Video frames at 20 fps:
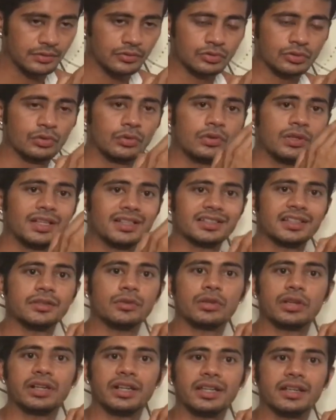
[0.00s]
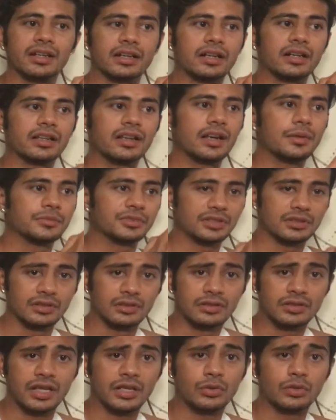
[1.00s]
So let's say you're 1800 grams,
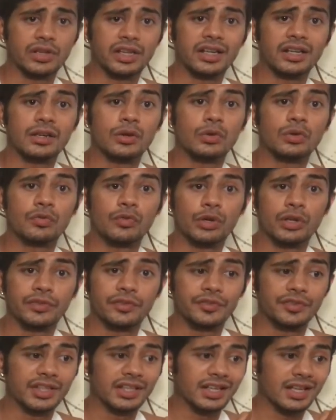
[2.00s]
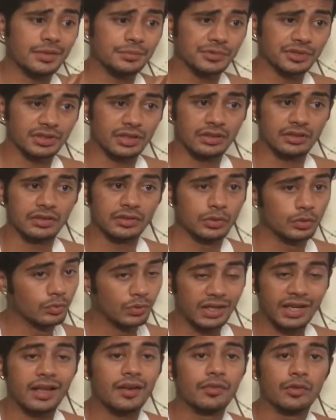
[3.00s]
try to take it down to 40-50 grams, you
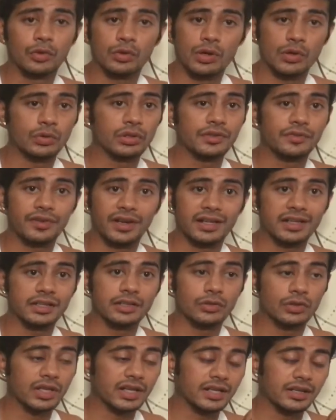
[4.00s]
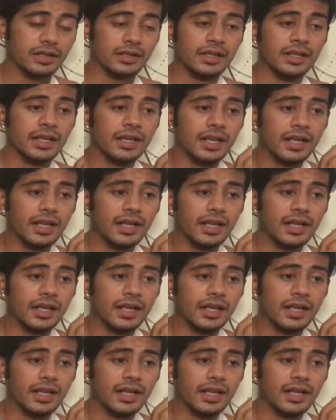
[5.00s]
will have to count the fat in your diet.